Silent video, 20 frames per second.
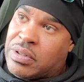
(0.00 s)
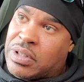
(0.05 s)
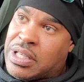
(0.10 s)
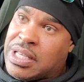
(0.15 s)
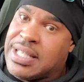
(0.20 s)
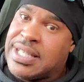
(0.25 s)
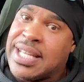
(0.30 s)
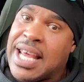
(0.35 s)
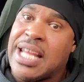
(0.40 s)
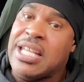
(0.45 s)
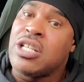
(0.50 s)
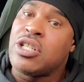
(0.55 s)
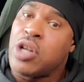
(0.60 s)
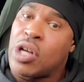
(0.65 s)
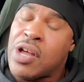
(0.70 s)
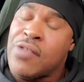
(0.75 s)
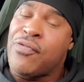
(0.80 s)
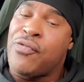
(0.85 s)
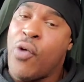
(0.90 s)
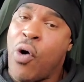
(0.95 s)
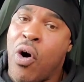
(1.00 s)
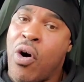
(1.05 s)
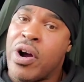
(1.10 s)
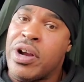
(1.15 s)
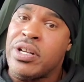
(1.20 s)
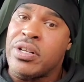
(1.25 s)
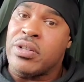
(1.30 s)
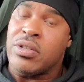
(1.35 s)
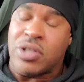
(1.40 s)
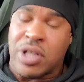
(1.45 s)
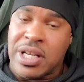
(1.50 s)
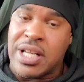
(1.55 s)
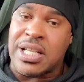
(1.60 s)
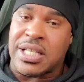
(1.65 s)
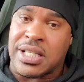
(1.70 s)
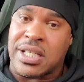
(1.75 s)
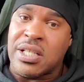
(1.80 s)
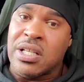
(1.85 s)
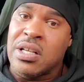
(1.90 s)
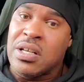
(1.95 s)
He said he's looking forward to
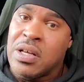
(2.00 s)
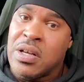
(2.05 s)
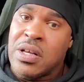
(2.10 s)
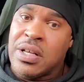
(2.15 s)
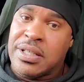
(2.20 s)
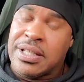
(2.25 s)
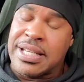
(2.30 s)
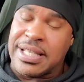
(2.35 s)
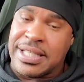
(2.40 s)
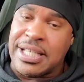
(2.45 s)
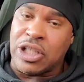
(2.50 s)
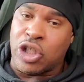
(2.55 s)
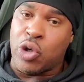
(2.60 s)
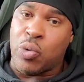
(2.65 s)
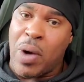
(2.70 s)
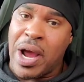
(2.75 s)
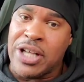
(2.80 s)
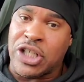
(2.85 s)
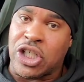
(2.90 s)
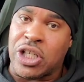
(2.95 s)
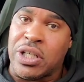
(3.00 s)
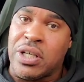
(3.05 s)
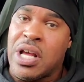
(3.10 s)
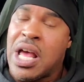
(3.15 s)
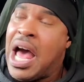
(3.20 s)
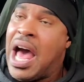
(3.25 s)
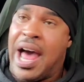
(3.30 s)
this situation.